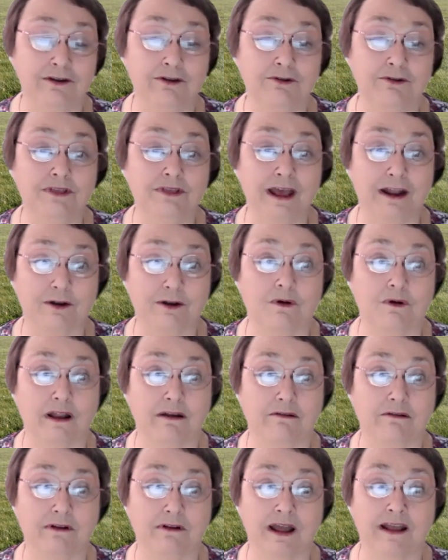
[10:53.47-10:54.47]
do that
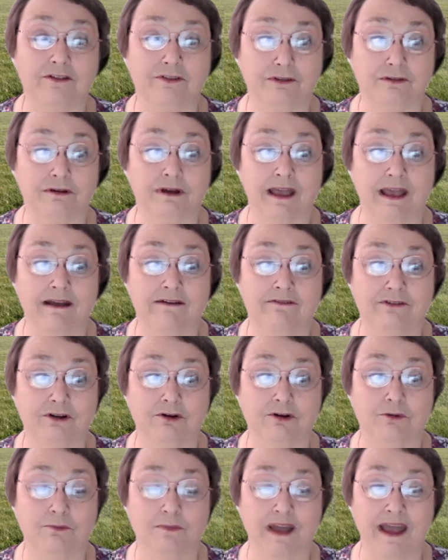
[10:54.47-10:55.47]
quite right, so I have to
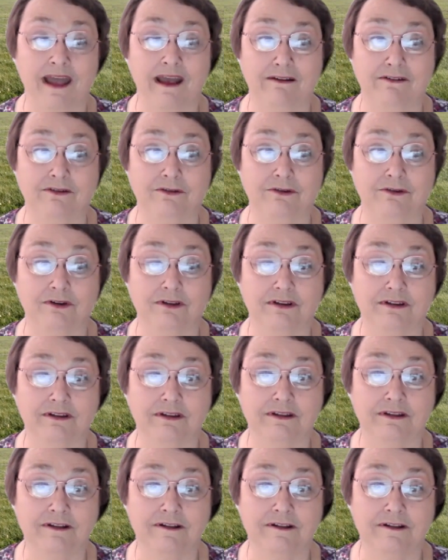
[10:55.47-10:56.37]
go back to it.